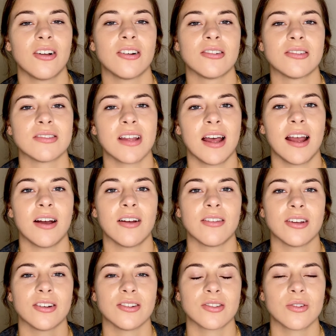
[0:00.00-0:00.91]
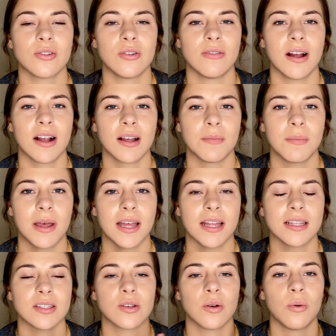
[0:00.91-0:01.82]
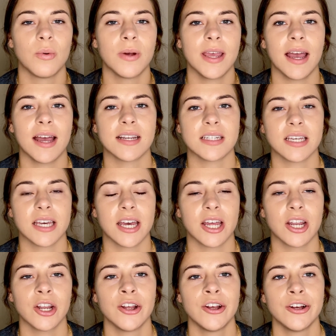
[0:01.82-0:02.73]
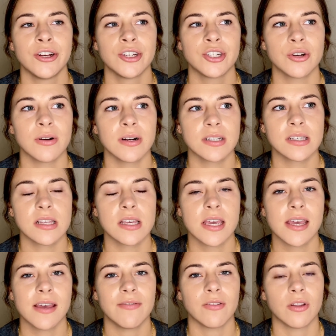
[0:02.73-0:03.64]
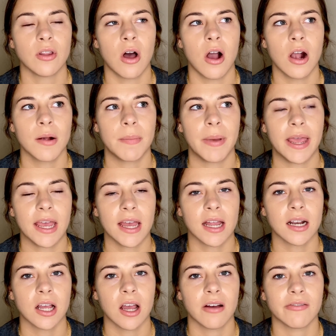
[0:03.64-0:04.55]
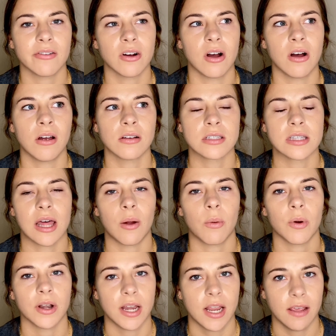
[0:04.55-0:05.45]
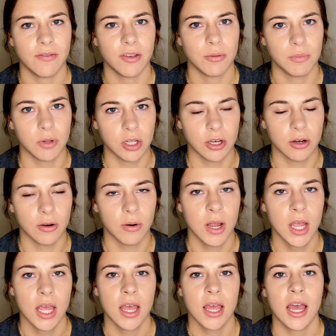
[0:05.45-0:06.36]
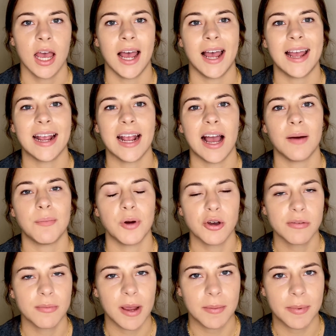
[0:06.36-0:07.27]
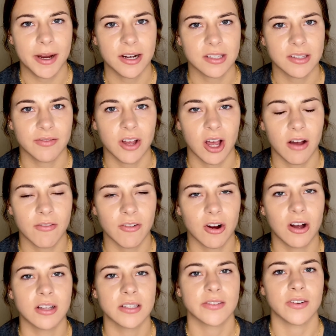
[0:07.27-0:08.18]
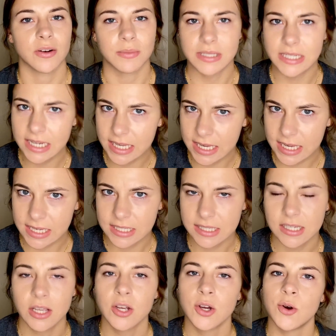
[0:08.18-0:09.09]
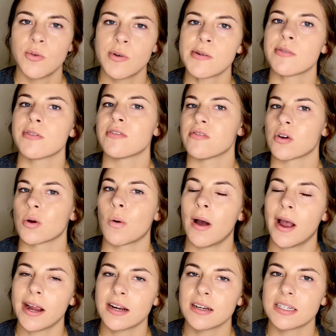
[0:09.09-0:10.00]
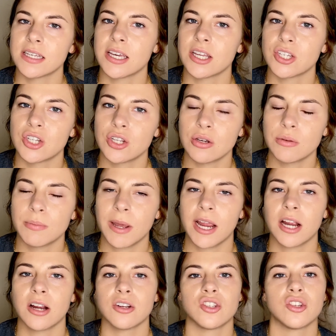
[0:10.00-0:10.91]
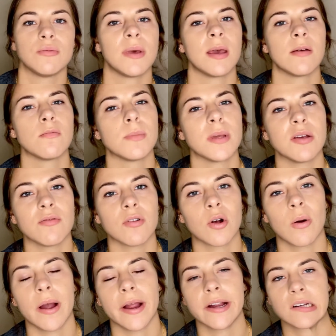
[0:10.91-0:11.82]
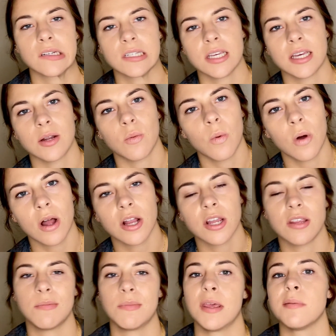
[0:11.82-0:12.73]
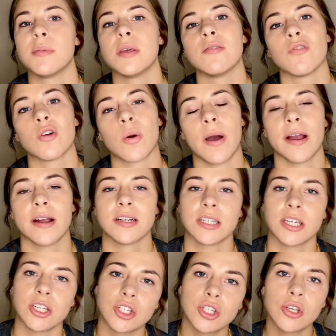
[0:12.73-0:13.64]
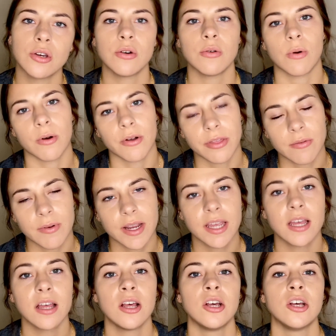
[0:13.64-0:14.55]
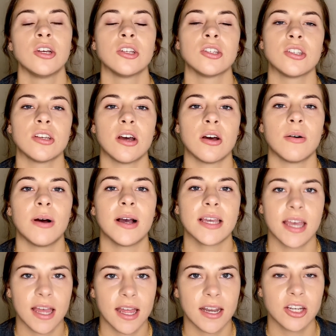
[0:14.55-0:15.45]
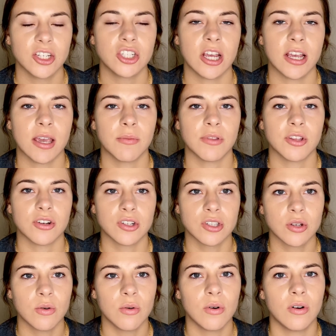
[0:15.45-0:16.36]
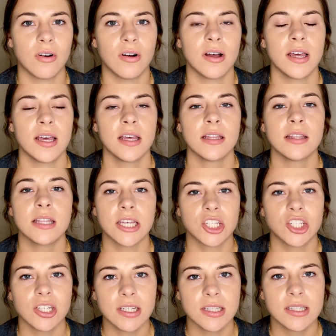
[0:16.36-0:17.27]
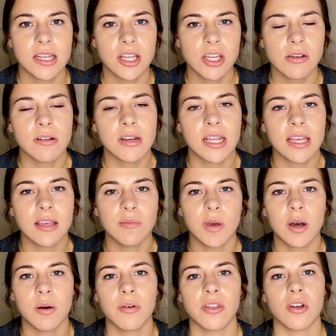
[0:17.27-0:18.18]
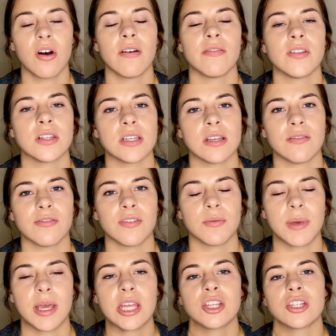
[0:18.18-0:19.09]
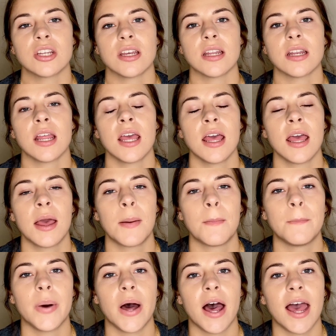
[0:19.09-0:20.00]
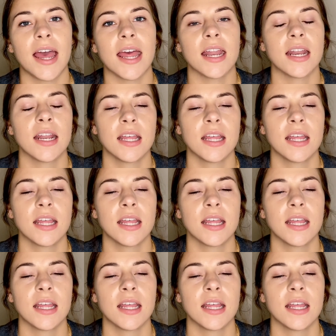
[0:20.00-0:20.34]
or style that your school recommends. We had to get short sleeve, long pant coveralls that were navy blue. I got both my pairs of coveralls from Dickies. We were required to get 2 pairs. You may be required to get 1, you may be required to get 2 or 3. So again, check in with your school. They should send you an email with all of this information, but